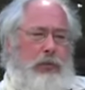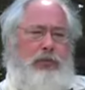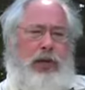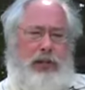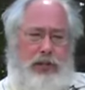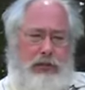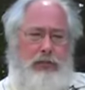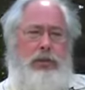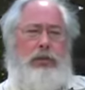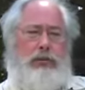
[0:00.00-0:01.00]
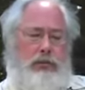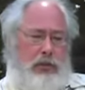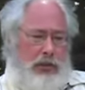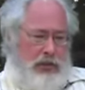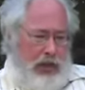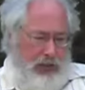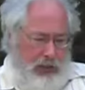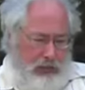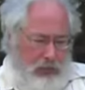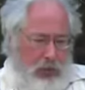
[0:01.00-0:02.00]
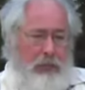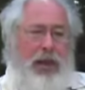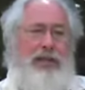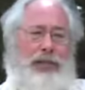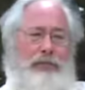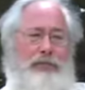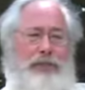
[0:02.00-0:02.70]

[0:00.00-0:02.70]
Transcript: finally uh, got some momentum